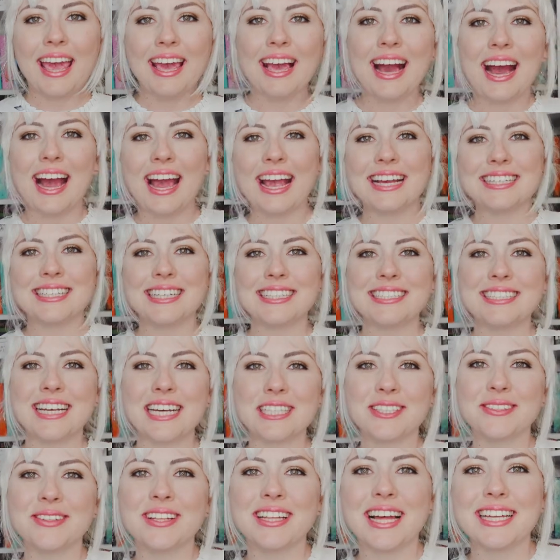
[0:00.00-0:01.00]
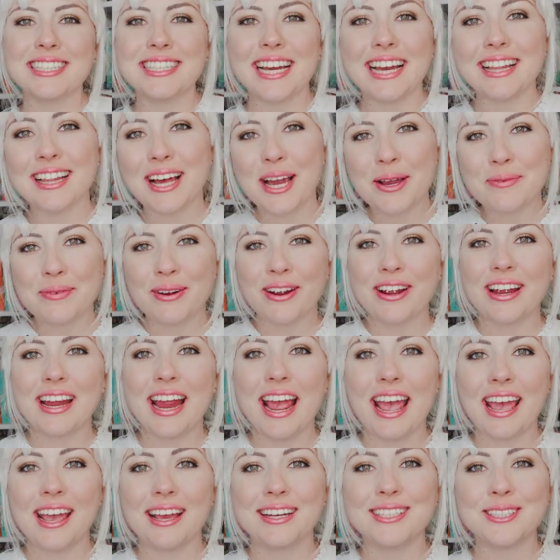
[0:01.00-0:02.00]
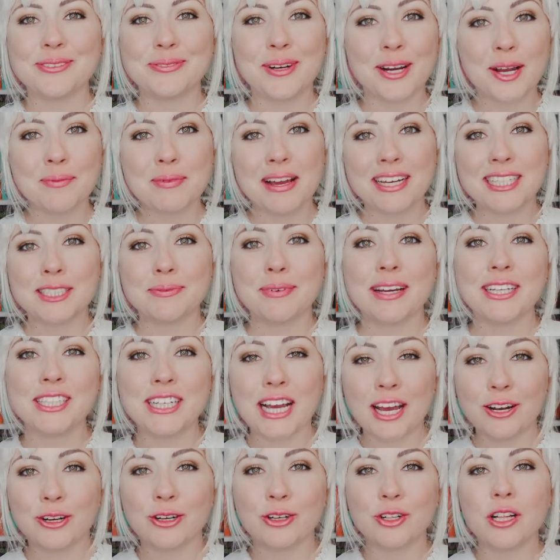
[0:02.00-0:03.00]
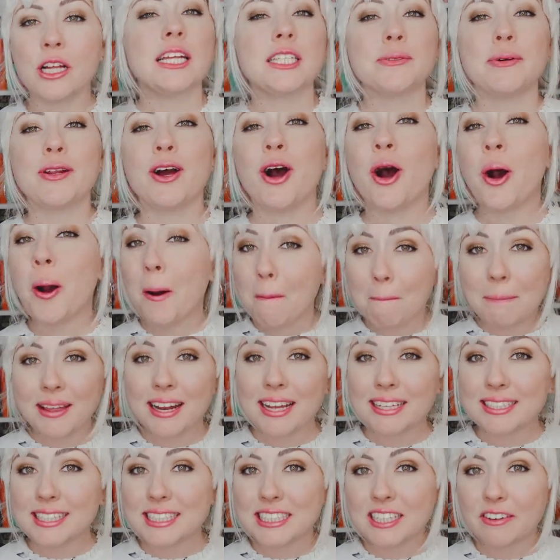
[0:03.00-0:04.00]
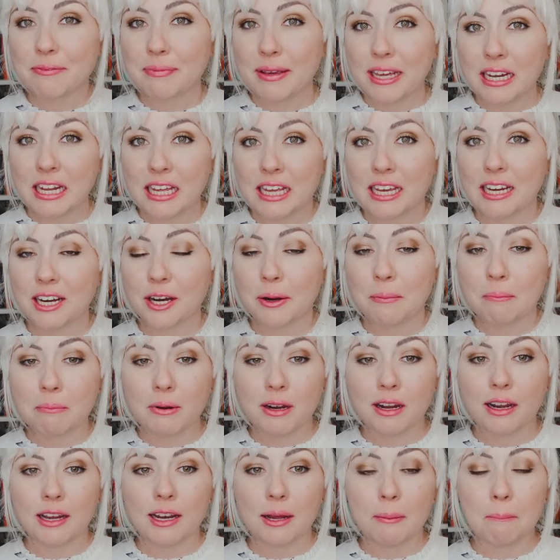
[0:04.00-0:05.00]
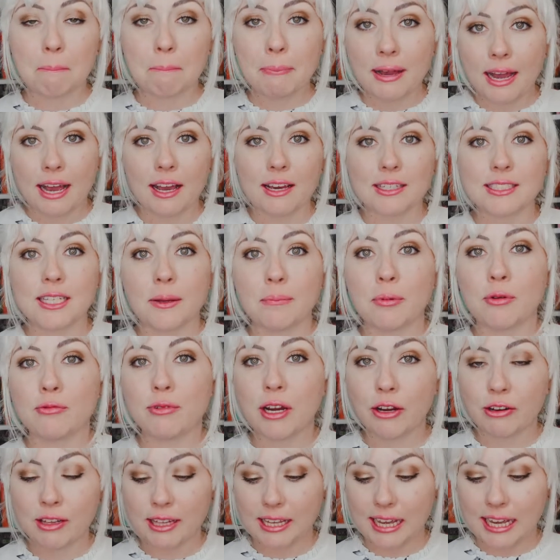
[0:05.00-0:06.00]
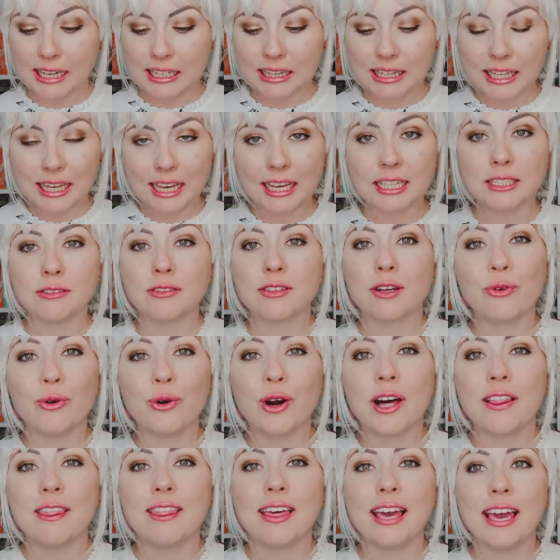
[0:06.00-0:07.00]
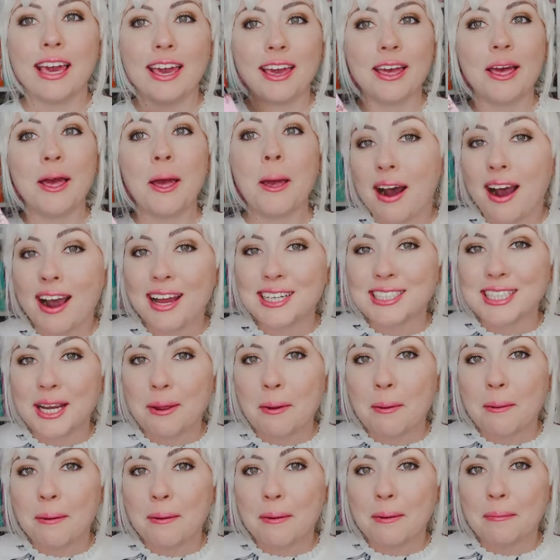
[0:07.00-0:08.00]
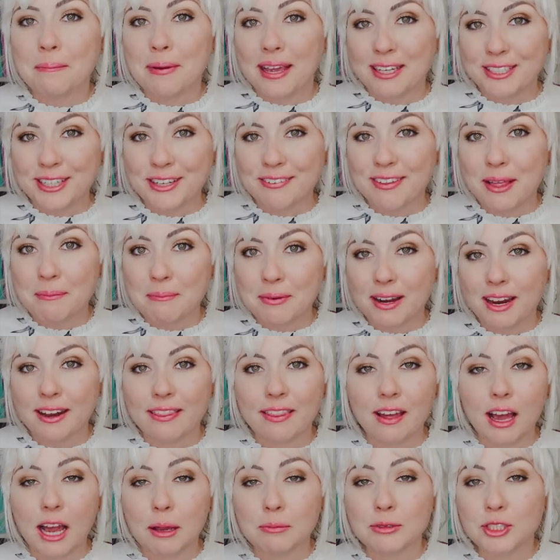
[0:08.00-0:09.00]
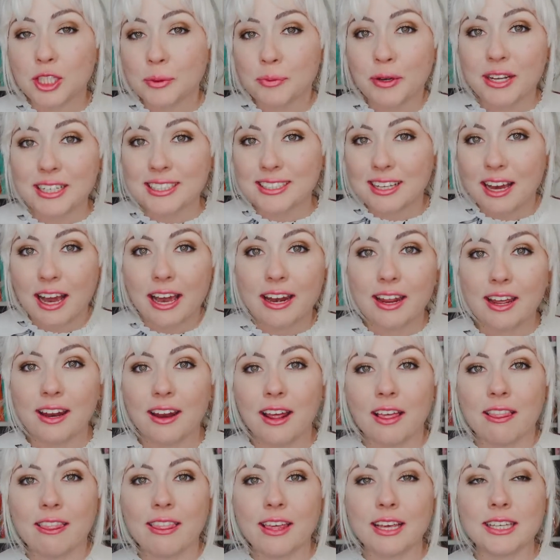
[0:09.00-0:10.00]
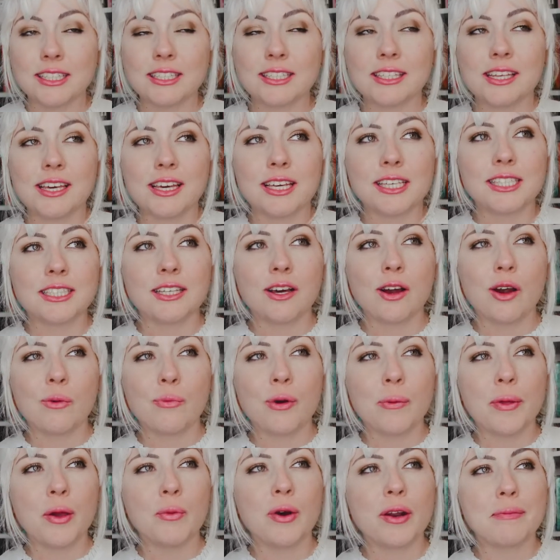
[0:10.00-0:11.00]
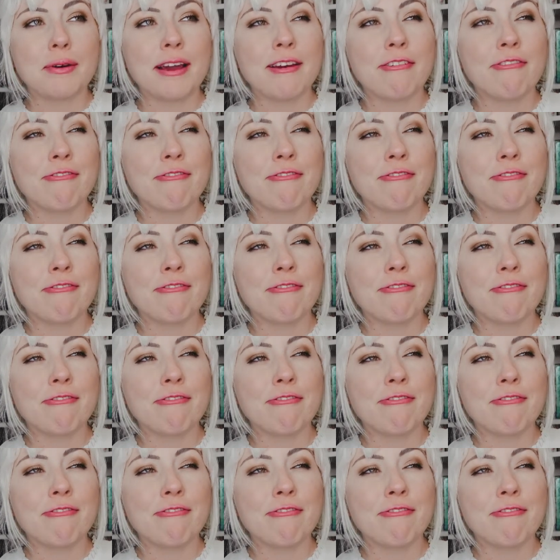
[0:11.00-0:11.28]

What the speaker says: Hey guys, it's Tess from the Latte Library and welcome back to my channel. It's been a hot minute since I've been here, but I'm back temporarily at least for the March Mandrake of the Month. I'm super excited. This is probably one of my